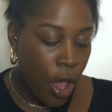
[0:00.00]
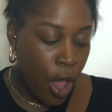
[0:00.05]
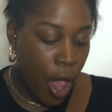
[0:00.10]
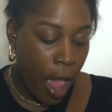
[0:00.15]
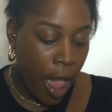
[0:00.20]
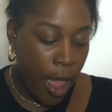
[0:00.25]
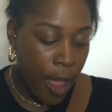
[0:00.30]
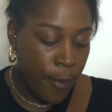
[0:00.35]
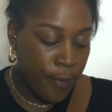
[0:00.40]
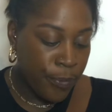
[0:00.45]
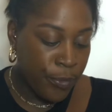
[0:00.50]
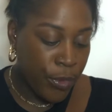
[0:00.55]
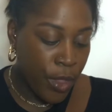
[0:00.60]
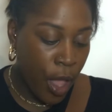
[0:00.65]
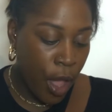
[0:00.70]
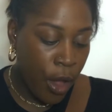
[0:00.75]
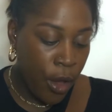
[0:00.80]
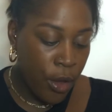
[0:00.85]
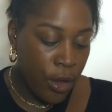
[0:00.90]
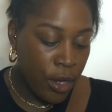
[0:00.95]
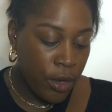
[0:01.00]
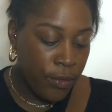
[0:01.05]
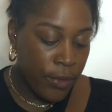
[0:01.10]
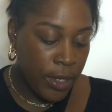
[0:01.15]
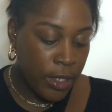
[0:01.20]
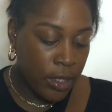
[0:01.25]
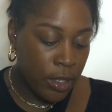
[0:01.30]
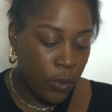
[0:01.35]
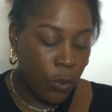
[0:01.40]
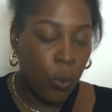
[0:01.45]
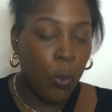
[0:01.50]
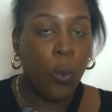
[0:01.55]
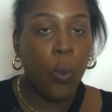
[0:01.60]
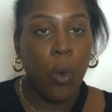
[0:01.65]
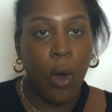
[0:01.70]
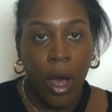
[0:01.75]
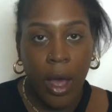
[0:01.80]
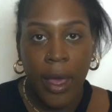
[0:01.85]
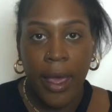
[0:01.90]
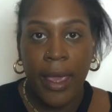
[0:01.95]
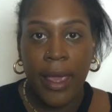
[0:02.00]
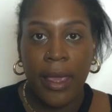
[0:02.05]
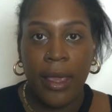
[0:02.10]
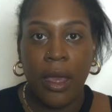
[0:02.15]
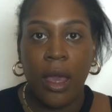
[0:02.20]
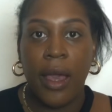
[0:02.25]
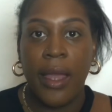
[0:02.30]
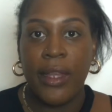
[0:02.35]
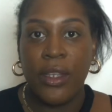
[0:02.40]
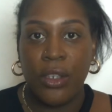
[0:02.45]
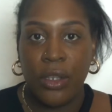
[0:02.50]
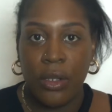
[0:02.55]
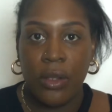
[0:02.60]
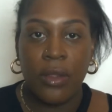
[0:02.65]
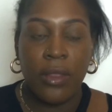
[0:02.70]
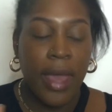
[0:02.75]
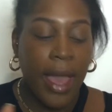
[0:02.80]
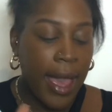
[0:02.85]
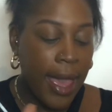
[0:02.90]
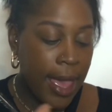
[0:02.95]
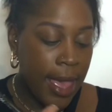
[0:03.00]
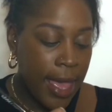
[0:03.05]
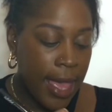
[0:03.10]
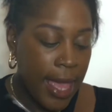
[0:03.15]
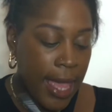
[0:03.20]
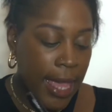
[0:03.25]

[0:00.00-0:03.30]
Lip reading: The only reason why I do that